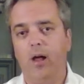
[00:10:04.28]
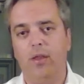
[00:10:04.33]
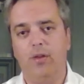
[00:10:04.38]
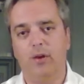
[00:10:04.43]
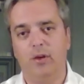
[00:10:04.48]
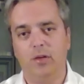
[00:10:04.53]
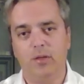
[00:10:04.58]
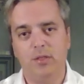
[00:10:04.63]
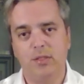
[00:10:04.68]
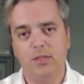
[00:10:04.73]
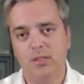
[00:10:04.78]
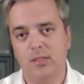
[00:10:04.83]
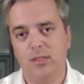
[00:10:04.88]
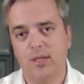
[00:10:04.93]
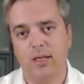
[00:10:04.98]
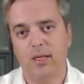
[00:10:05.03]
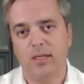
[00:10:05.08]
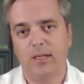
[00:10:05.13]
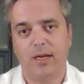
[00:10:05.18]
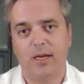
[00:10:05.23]

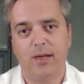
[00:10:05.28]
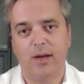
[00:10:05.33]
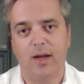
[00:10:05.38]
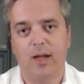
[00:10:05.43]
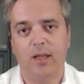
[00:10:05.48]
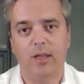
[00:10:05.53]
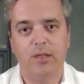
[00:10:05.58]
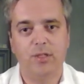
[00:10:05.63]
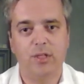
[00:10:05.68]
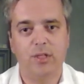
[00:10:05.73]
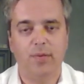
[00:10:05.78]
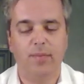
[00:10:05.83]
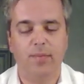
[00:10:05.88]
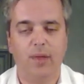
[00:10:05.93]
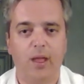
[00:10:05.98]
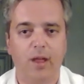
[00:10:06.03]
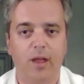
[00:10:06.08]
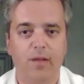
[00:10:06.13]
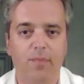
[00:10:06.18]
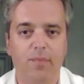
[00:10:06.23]
Others in technology
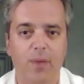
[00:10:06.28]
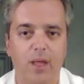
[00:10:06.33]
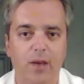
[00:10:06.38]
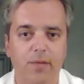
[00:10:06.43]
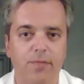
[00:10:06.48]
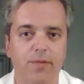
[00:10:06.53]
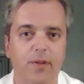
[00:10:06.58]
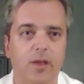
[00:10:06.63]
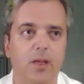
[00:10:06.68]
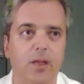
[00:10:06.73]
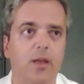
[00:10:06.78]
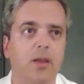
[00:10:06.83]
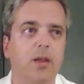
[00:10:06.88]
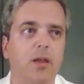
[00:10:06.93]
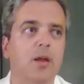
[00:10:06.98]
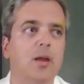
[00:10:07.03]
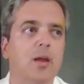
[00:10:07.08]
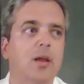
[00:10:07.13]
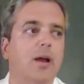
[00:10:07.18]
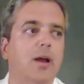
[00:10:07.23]
may have
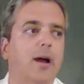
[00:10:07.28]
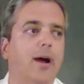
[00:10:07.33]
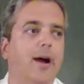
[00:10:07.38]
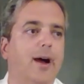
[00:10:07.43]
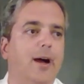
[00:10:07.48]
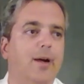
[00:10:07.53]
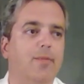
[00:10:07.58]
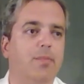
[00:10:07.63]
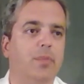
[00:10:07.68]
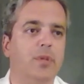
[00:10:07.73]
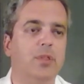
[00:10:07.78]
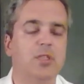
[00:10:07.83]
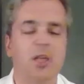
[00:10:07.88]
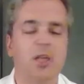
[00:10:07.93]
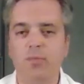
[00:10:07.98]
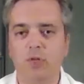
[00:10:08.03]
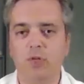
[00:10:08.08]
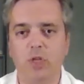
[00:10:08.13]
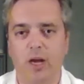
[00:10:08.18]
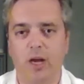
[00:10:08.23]
benefited.
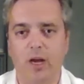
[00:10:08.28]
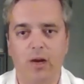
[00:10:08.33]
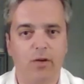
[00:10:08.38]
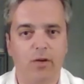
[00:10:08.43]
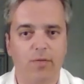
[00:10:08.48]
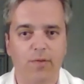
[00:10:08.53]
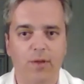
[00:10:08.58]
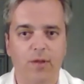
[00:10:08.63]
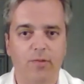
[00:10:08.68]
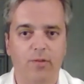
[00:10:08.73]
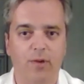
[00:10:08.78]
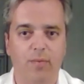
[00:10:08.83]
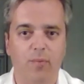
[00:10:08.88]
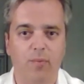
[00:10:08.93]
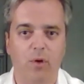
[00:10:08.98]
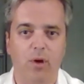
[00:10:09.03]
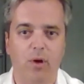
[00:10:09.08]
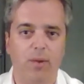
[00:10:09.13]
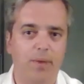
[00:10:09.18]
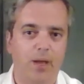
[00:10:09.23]
Some geographies are
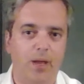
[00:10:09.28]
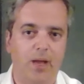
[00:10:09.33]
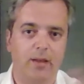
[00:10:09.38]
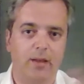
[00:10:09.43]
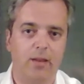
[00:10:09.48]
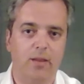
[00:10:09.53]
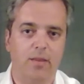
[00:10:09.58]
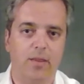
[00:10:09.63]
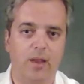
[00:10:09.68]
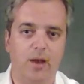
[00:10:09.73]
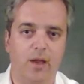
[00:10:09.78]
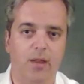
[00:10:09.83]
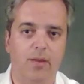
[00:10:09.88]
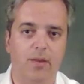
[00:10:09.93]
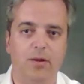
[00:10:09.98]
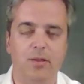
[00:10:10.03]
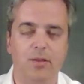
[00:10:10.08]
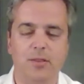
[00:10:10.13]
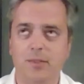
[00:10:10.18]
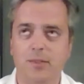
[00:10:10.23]
more impacted than
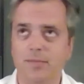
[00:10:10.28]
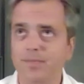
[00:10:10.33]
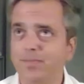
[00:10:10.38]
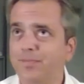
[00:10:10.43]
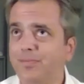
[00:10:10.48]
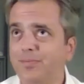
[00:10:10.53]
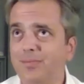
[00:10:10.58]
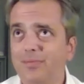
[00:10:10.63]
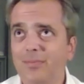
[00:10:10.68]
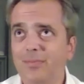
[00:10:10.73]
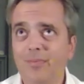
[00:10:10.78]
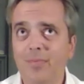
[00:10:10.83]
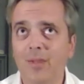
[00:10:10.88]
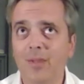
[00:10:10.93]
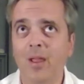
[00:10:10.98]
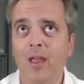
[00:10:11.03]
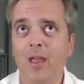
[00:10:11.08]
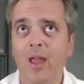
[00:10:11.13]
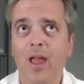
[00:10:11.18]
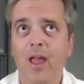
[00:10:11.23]
others.
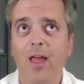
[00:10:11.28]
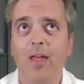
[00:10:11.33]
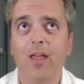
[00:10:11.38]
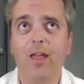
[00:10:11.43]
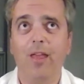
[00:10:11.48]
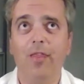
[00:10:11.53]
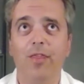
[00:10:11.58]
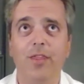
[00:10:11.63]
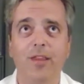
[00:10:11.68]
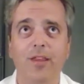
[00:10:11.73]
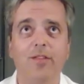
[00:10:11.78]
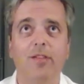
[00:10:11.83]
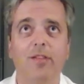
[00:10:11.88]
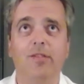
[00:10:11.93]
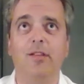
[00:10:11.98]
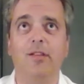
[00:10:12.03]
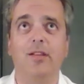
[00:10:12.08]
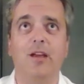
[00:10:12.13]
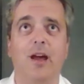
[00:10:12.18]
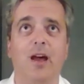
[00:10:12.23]
This
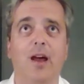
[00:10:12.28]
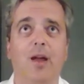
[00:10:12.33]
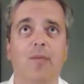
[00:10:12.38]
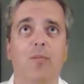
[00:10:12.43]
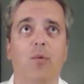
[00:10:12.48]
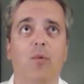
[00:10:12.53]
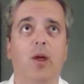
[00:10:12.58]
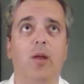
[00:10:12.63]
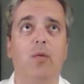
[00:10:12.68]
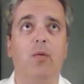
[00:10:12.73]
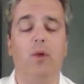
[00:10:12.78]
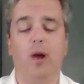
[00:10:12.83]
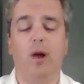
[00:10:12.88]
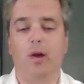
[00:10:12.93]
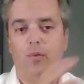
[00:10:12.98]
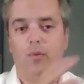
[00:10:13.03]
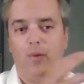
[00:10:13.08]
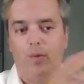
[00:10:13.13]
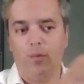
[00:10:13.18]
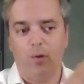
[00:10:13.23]
is a time when,
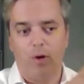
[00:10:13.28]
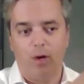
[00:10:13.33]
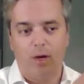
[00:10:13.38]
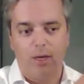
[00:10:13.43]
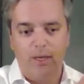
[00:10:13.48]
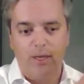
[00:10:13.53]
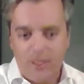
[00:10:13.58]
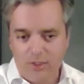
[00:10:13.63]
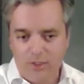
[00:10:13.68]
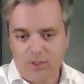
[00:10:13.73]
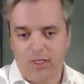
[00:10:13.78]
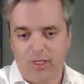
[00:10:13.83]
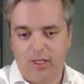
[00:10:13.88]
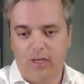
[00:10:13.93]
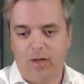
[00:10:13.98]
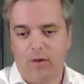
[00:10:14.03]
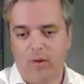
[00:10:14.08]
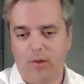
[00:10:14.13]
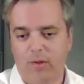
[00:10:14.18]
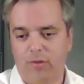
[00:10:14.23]
while we were
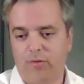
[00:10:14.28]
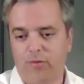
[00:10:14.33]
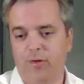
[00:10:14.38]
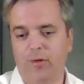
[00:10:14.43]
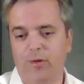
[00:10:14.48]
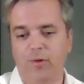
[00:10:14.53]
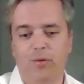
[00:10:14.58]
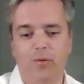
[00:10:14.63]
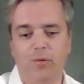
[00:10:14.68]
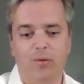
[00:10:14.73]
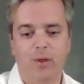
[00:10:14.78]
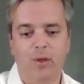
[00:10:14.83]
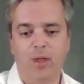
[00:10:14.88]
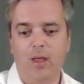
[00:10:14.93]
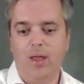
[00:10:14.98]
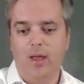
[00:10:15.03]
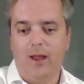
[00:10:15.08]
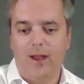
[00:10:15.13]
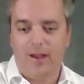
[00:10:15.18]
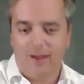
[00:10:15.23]
initially going through
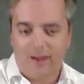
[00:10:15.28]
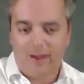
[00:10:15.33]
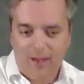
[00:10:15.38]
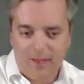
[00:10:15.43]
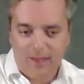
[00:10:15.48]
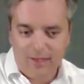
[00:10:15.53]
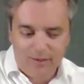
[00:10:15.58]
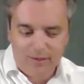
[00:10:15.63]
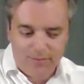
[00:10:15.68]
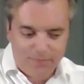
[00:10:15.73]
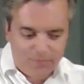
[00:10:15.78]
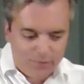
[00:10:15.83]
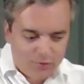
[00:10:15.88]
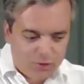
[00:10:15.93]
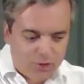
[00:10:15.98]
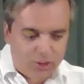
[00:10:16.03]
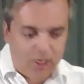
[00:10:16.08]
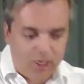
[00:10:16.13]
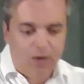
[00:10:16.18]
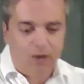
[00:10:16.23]
a kind
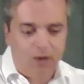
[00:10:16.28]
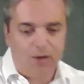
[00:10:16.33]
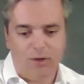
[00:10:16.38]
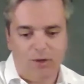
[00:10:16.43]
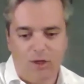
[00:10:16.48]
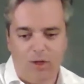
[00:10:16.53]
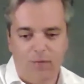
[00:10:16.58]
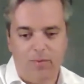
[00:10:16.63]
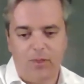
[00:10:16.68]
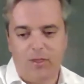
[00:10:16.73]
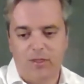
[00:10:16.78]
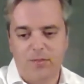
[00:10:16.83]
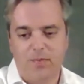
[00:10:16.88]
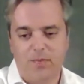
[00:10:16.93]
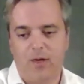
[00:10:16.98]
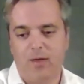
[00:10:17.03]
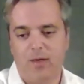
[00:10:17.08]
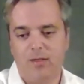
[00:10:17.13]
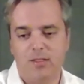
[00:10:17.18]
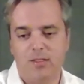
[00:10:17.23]
of shared global
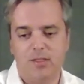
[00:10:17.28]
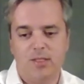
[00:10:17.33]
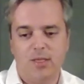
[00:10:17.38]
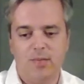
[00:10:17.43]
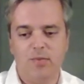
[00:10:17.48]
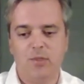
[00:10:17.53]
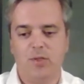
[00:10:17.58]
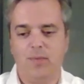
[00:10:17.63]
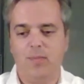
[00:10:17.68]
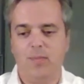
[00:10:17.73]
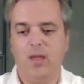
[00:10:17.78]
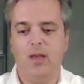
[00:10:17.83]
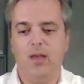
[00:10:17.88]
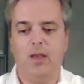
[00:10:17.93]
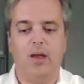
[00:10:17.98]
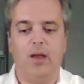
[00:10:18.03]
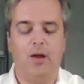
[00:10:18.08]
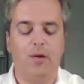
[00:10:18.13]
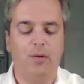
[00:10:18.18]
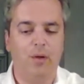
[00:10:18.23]
experience, it seems to me
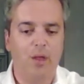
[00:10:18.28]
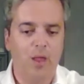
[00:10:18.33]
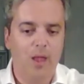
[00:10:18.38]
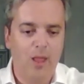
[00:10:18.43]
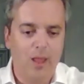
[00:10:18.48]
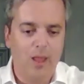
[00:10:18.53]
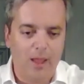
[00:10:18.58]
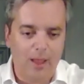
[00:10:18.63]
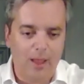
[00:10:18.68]
now